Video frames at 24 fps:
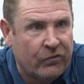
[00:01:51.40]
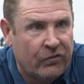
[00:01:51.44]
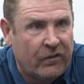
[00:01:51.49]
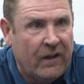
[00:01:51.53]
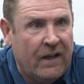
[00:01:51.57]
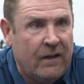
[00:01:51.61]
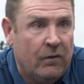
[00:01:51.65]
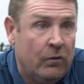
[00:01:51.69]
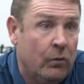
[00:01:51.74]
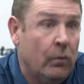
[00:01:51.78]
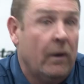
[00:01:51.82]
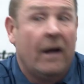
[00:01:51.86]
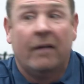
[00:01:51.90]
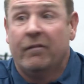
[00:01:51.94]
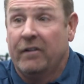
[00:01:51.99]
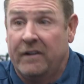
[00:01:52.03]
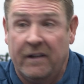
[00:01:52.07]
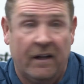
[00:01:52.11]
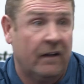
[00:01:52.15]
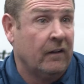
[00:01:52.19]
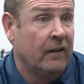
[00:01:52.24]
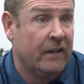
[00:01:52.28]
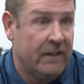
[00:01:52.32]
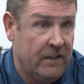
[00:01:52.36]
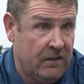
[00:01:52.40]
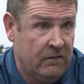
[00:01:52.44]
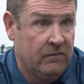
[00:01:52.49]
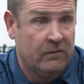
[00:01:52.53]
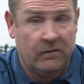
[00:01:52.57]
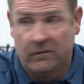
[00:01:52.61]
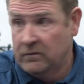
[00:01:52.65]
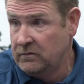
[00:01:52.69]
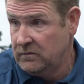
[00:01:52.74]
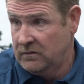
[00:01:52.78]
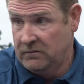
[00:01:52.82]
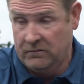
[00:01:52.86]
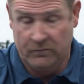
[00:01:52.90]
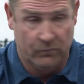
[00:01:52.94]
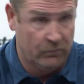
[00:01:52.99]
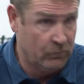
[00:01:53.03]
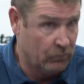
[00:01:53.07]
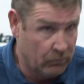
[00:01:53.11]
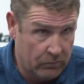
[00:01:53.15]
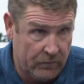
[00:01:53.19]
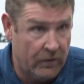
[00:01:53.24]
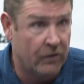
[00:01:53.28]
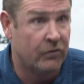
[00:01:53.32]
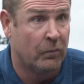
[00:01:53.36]
State, who evidently
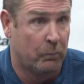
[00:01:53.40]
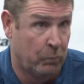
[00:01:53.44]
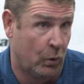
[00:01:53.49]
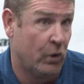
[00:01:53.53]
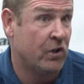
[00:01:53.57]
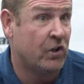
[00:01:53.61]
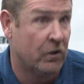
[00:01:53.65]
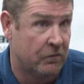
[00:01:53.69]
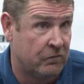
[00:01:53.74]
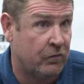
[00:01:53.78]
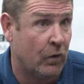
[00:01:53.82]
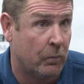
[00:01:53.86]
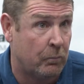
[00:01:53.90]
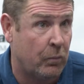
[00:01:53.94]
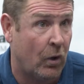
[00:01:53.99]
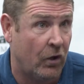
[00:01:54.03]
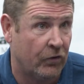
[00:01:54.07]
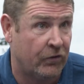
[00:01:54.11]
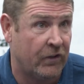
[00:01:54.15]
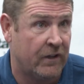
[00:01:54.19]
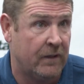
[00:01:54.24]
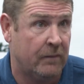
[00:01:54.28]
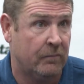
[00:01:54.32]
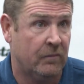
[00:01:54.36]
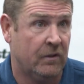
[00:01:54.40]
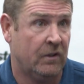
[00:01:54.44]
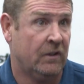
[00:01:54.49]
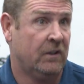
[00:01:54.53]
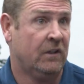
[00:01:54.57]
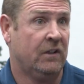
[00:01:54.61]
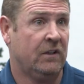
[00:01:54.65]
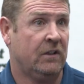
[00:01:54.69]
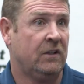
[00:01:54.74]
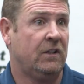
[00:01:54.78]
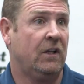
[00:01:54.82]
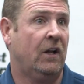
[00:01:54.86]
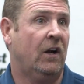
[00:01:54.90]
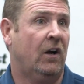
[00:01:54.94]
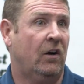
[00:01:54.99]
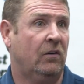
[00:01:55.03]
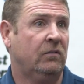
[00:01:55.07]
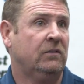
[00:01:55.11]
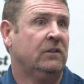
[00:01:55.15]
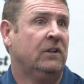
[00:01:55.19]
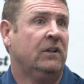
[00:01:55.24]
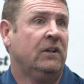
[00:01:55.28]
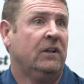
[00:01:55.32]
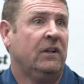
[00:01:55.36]
is a pretty good football team, you know.